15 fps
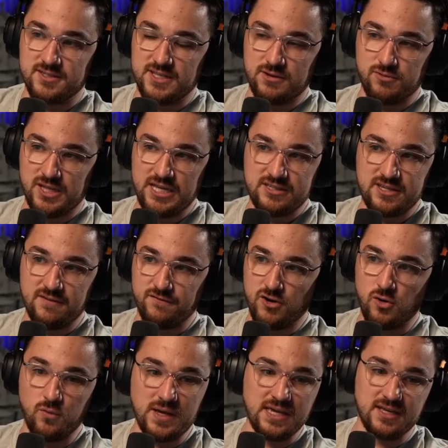They release it for
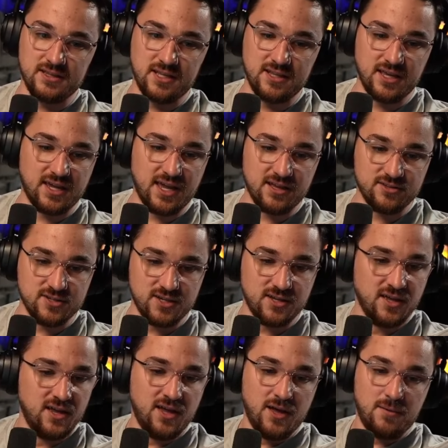a week and then they cancel it.
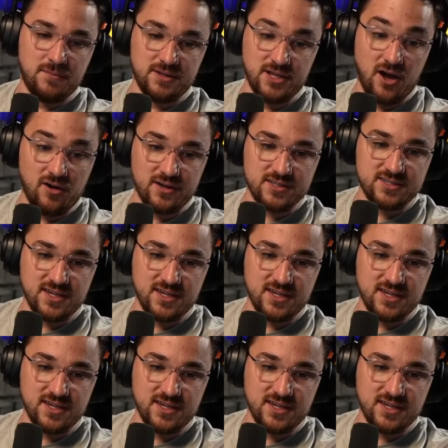But no, it's